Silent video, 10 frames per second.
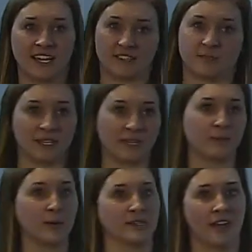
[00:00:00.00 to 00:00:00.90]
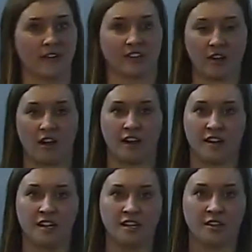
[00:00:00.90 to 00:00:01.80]
it's really important to have your
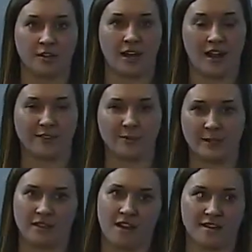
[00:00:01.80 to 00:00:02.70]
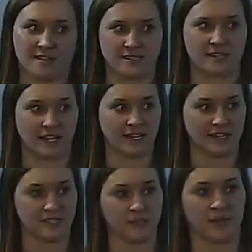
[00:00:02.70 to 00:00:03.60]
car or have your wheel on as tight
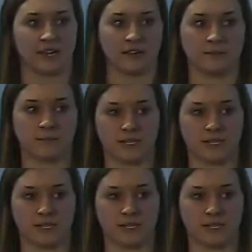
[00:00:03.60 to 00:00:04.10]
as you can,